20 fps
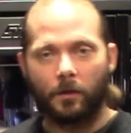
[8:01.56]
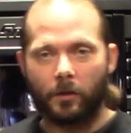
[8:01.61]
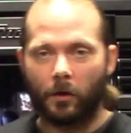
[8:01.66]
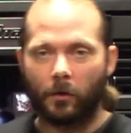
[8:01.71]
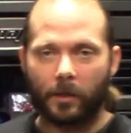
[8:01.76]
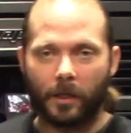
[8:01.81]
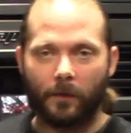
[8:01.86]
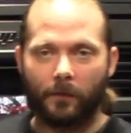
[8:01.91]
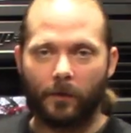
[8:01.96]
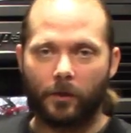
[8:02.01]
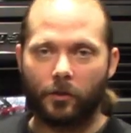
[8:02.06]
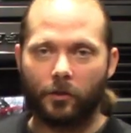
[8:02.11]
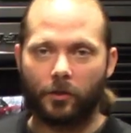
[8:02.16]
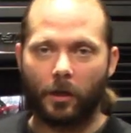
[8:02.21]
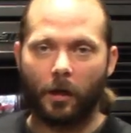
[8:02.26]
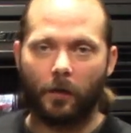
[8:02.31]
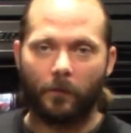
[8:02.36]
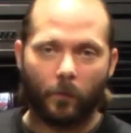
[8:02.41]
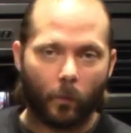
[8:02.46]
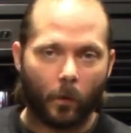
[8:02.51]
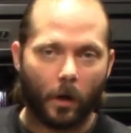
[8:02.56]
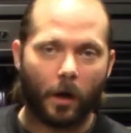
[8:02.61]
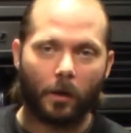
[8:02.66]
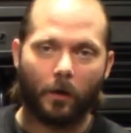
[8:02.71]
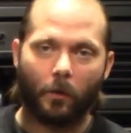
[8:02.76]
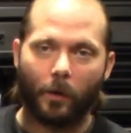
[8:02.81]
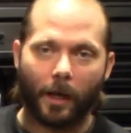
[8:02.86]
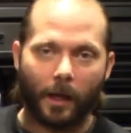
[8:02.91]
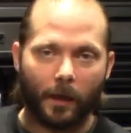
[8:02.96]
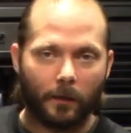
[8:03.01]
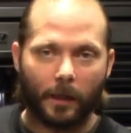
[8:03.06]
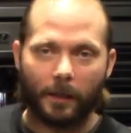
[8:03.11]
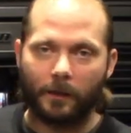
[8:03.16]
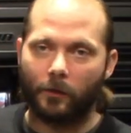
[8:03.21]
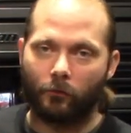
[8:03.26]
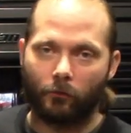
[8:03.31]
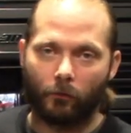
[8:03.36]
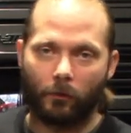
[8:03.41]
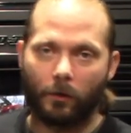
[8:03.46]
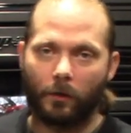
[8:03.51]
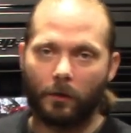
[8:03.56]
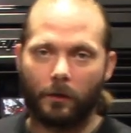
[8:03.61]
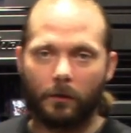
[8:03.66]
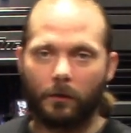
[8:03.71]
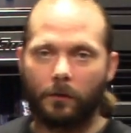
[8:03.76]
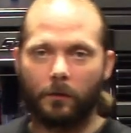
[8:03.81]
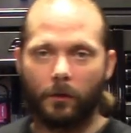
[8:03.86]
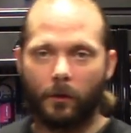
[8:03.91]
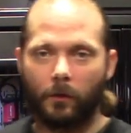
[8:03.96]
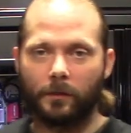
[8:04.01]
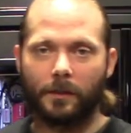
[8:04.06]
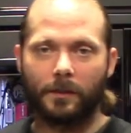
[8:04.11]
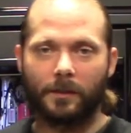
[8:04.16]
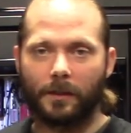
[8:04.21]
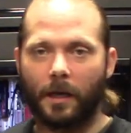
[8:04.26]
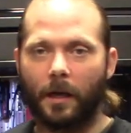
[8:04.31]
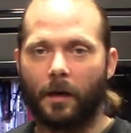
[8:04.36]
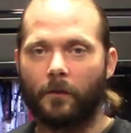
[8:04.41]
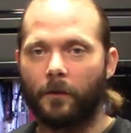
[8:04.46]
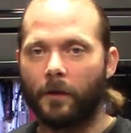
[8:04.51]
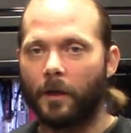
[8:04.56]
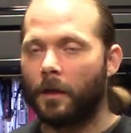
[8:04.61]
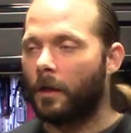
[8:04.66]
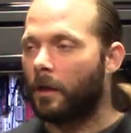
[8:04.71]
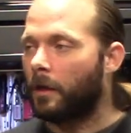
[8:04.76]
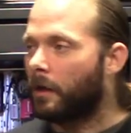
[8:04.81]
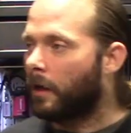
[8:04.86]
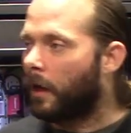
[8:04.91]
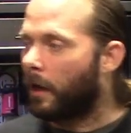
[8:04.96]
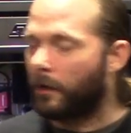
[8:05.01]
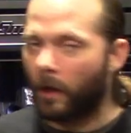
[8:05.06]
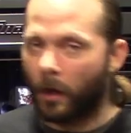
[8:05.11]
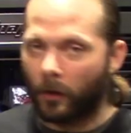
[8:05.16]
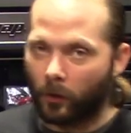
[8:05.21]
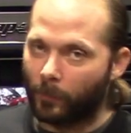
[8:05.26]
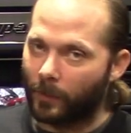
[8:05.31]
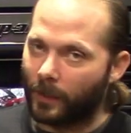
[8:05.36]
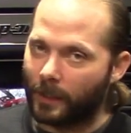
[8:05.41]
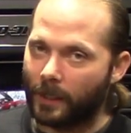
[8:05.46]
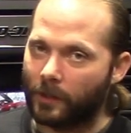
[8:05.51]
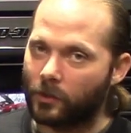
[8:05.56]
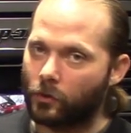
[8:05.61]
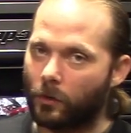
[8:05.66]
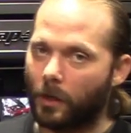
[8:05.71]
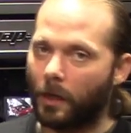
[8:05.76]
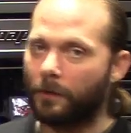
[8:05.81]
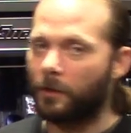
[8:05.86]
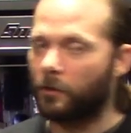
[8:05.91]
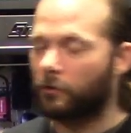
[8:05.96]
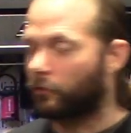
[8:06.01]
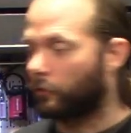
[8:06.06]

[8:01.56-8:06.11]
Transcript: you know, give it a shove, walk away, and let the drawer close itself. Another big issue on these